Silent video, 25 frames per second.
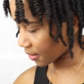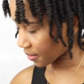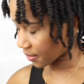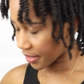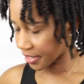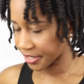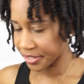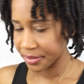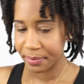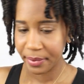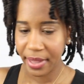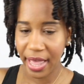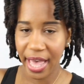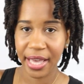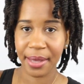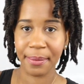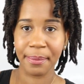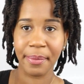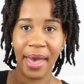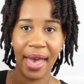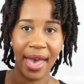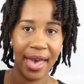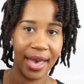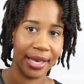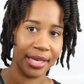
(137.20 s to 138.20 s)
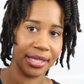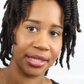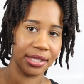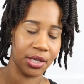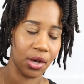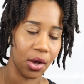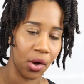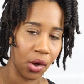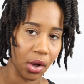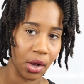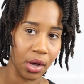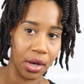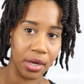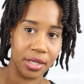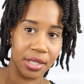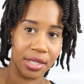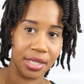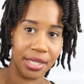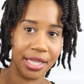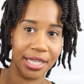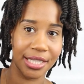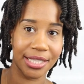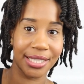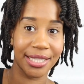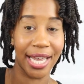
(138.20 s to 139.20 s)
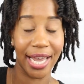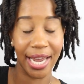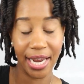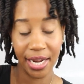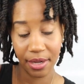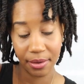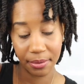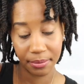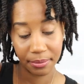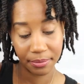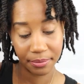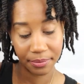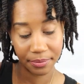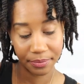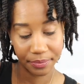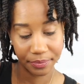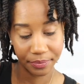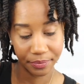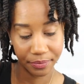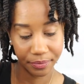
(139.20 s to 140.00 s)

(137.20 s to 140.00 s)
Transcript: This black bag is called the Tatum.